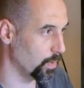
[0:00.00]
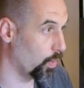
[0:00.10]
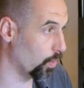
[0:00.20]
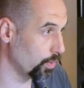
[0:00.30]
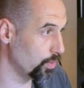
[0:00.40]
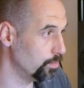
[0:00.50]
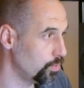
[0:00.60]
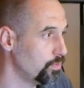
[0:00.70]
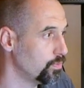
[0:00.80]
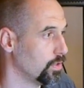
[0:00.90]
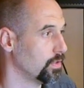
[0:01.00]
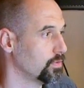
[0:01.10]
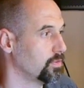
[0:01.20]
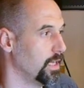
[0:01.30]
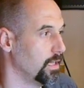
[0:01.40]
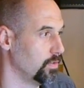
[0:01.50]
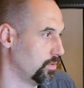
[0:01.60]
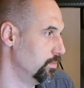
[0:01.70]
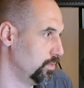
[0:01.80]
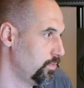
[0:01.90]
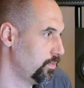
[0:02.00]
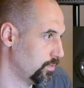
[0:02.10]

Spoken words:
Or you move to another scale. You can move,